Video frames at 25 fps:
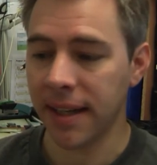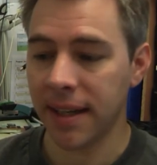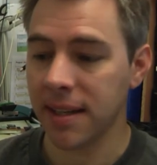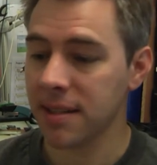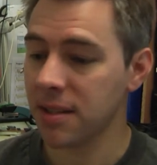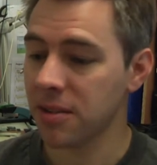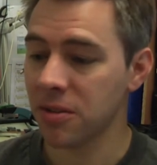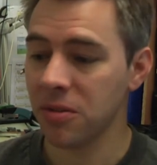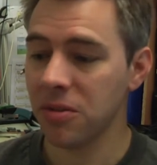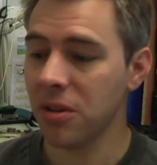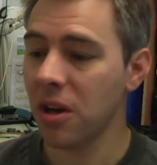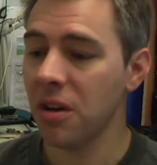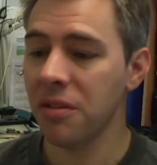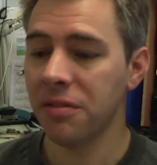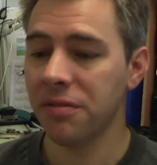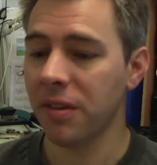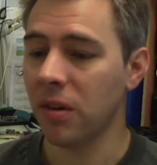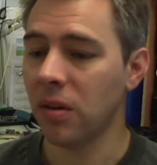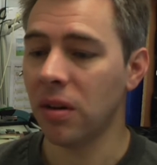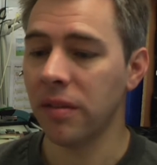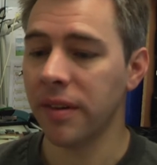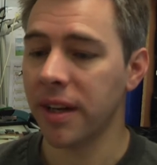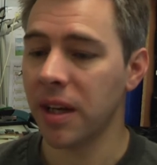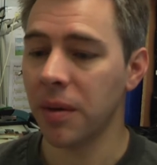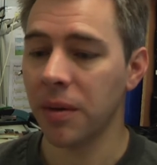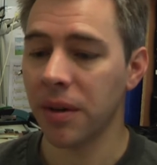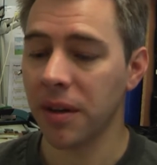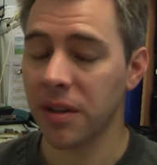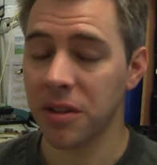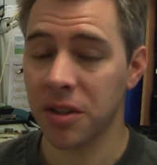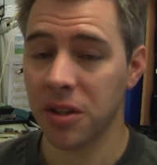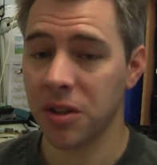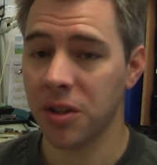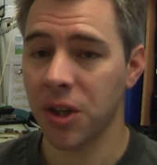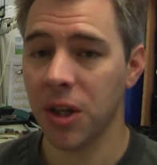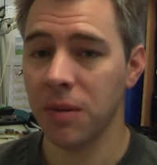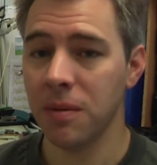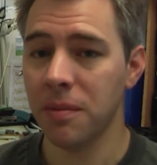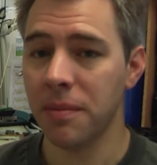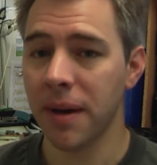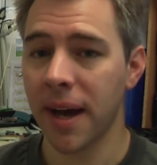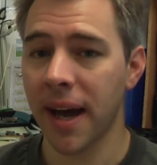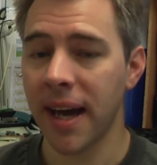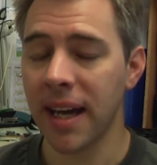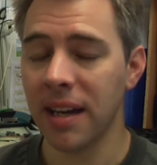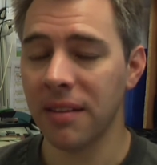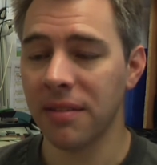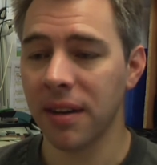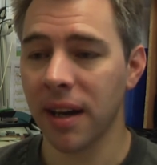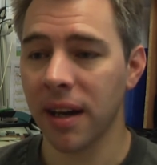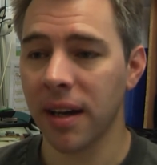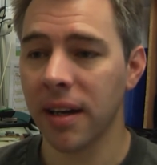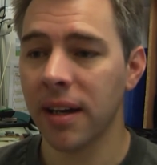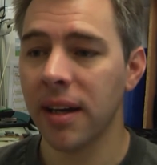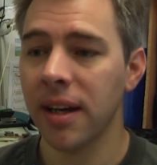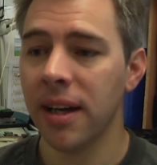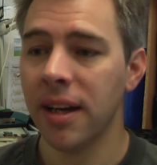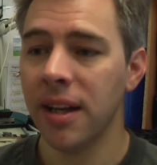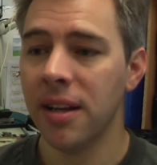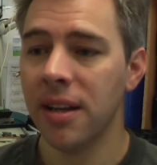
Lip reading: and it's through no fault of anyone else, it's human behaviour,